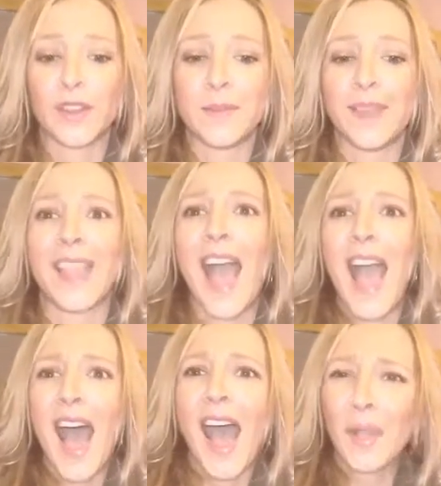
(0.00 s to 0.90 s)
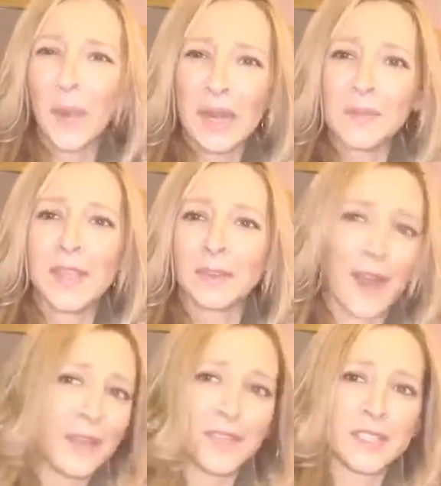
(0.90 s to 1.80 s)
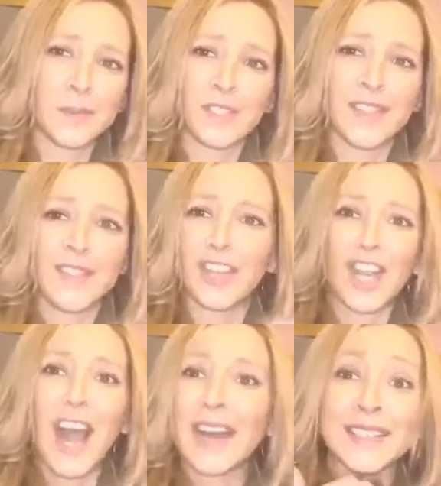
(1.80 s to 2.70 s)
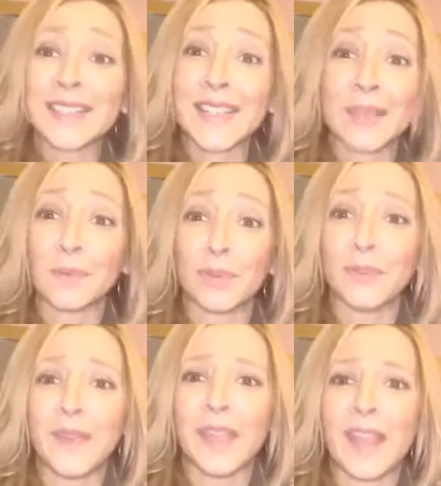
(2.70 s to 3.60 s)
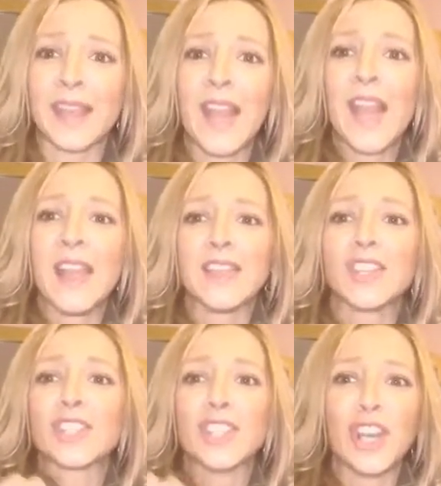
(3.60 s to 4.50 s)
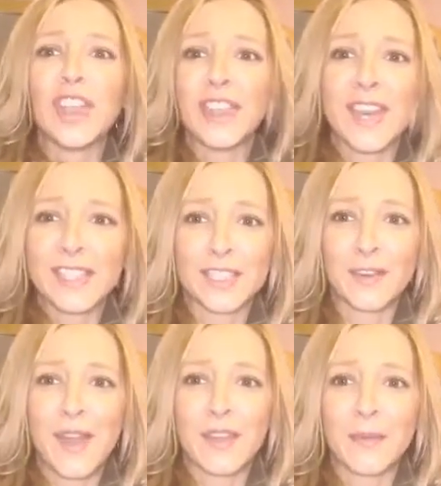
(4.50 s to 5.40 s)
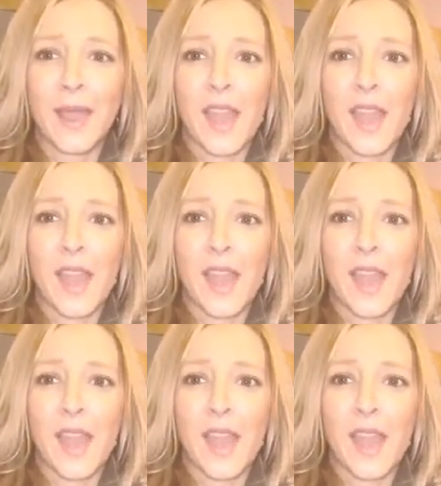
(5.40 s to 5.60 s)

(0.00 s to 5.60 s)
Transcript: They're going to be like, I want to be around this person. Like, they're constantly improving and there's good things around them.